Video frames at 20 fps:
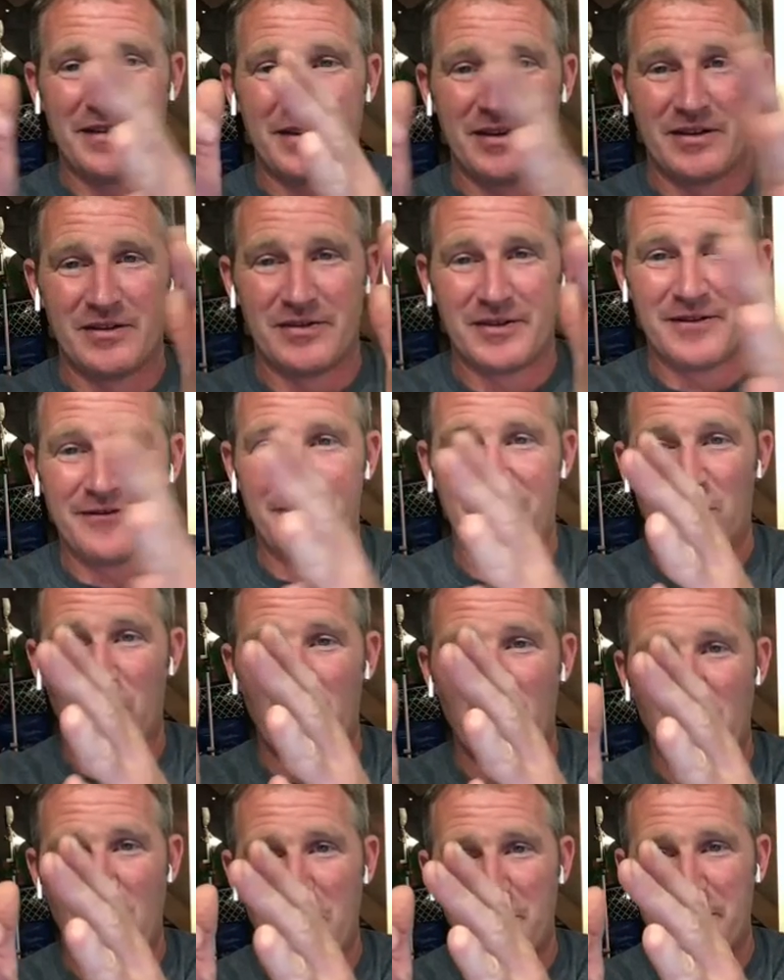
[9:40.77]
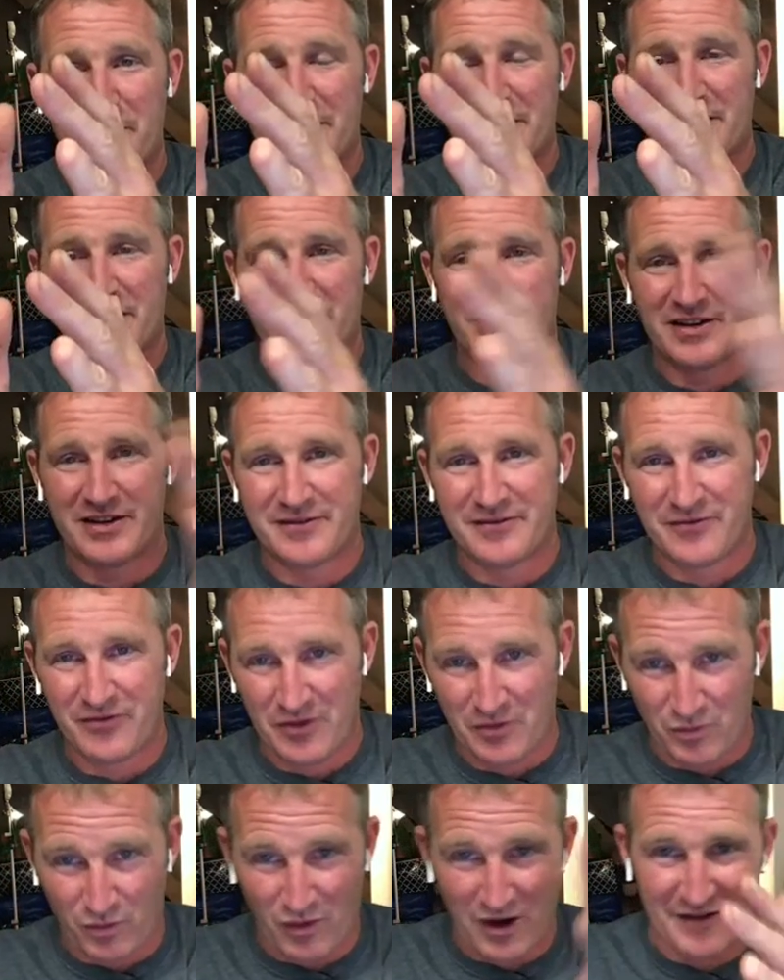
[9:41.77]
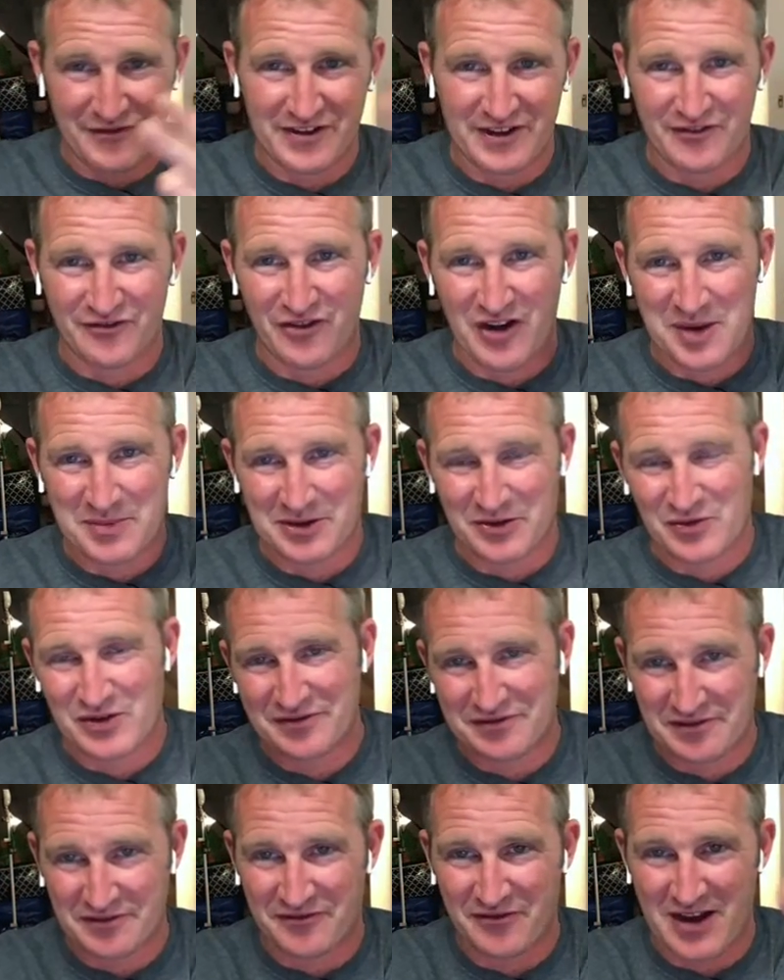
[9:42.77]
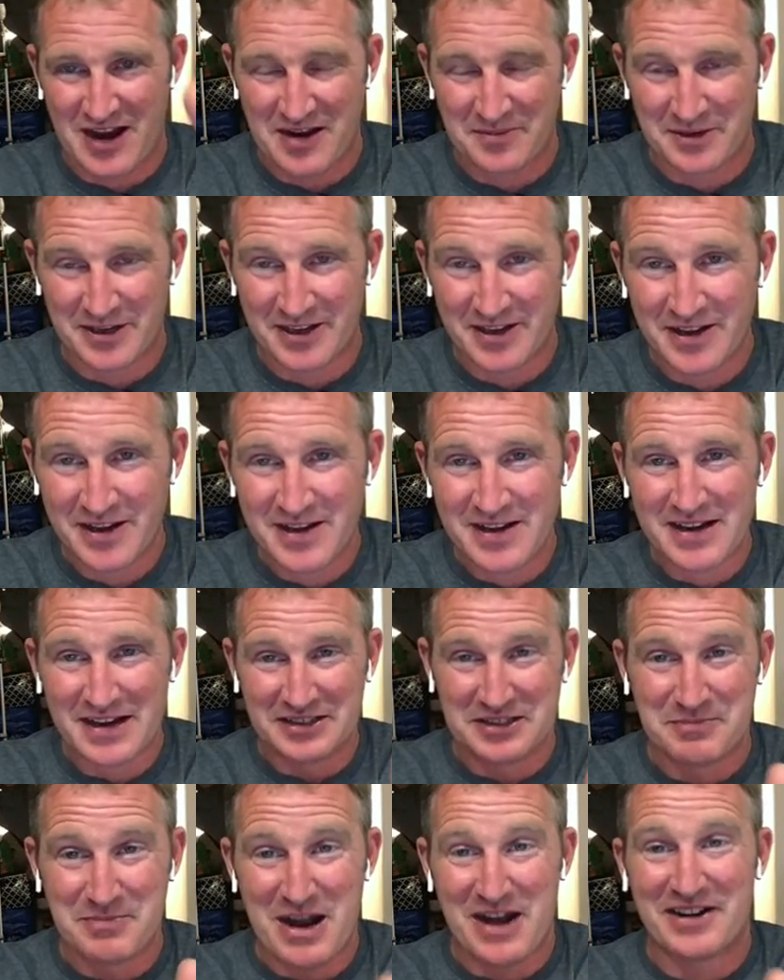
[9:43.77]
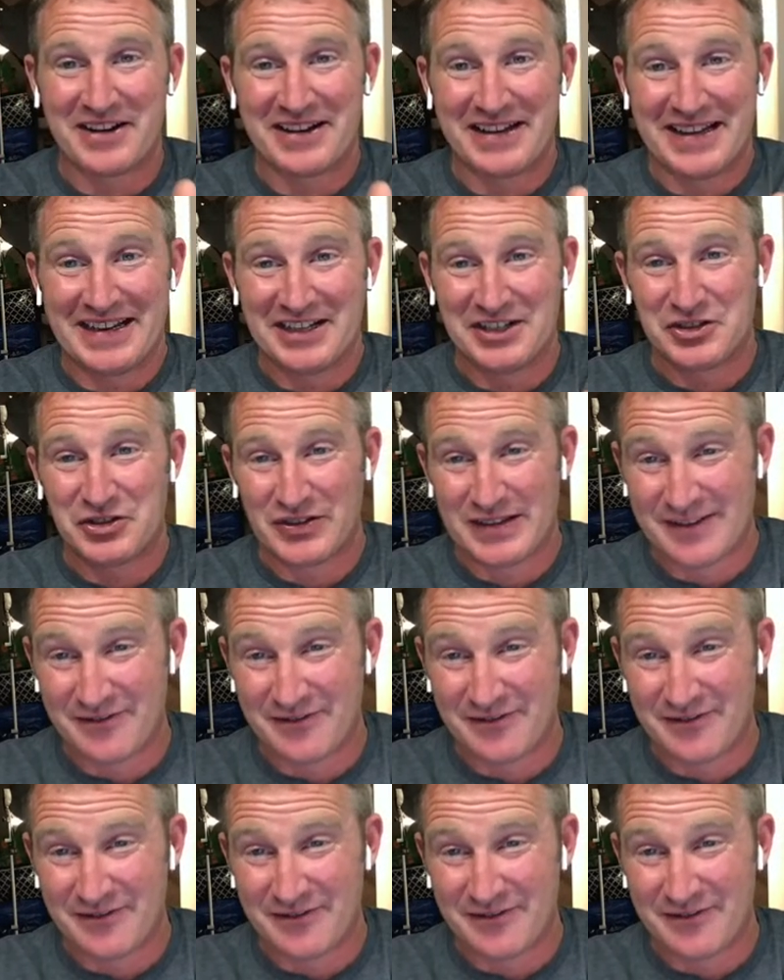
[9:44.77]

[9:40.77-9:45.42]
the, the, full opening of from rough end framing to rough end framing is about an inch,